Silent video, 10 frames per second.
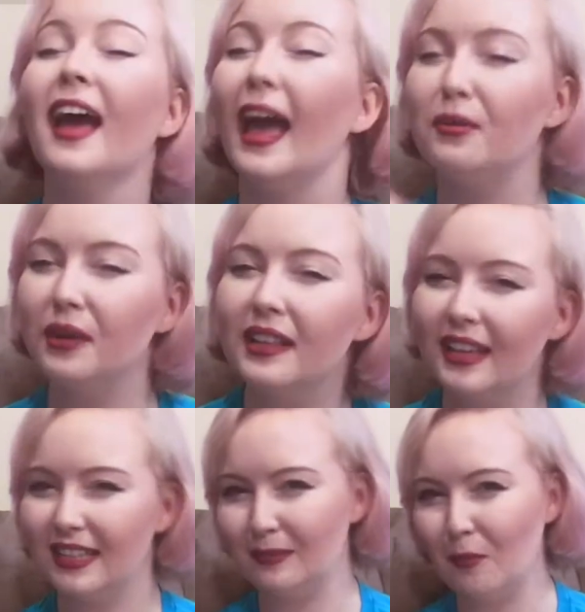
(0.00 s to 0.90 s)
And really
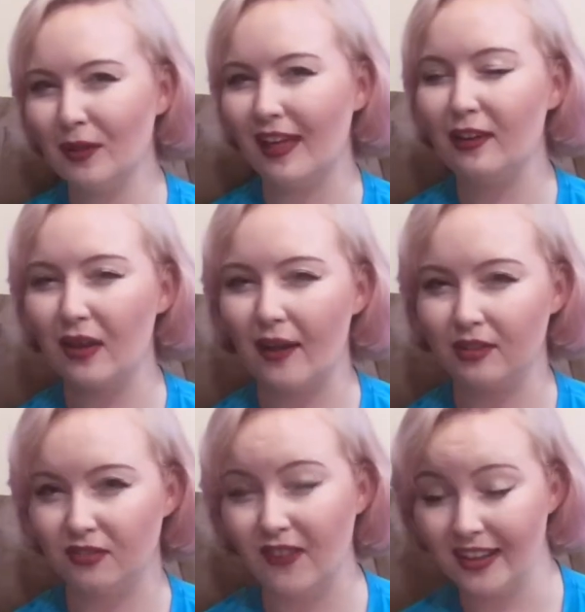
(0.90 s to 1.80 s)
it's more like you're
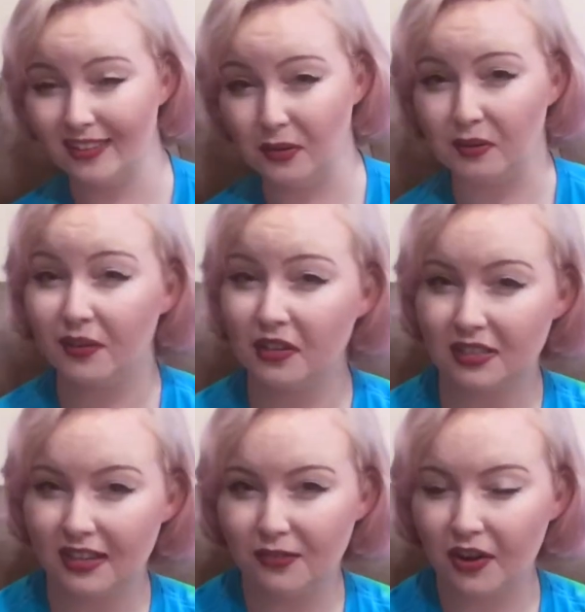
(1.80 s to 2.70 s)
having to fight the
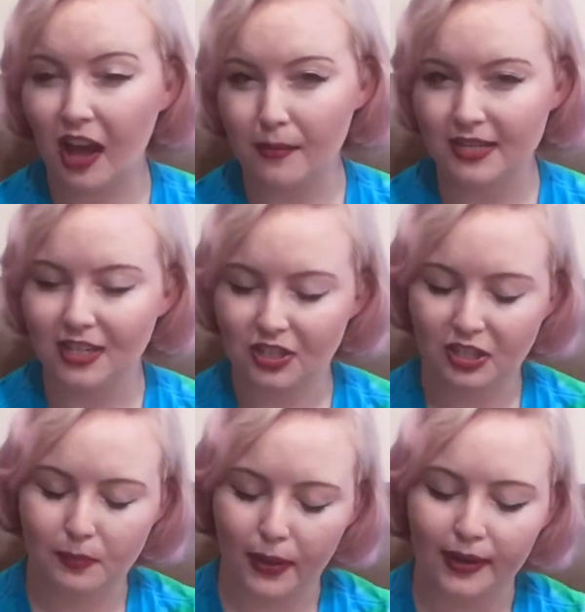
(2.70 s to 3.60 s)
university for
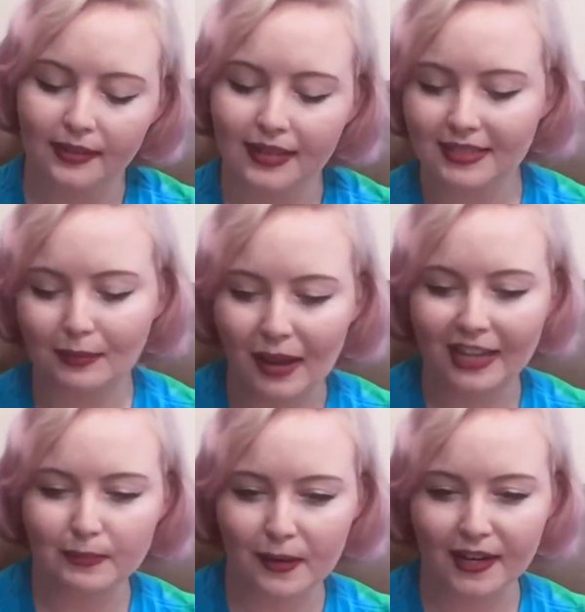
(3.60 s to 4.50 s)
accommodations, but at least in my
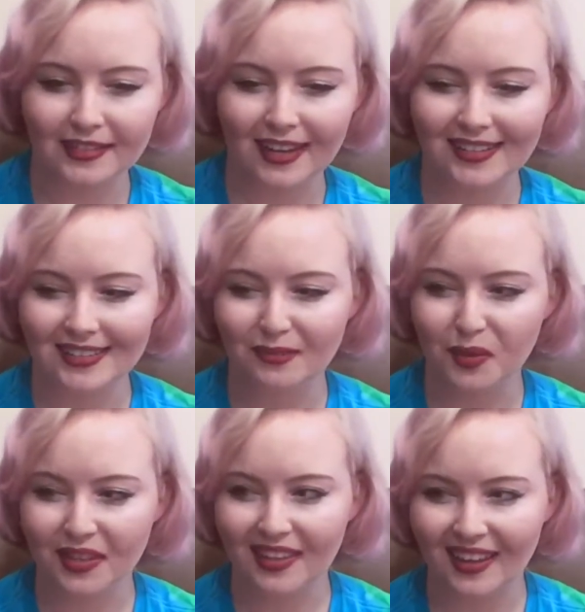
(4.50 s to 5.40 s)
experience, I didn't
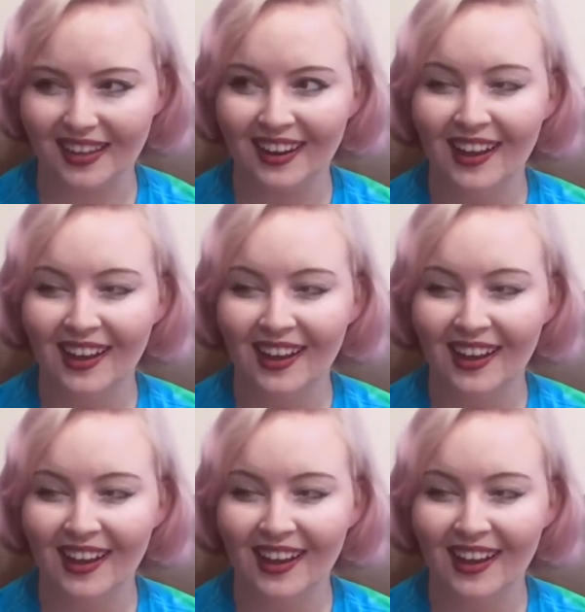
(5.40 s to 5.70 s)
really get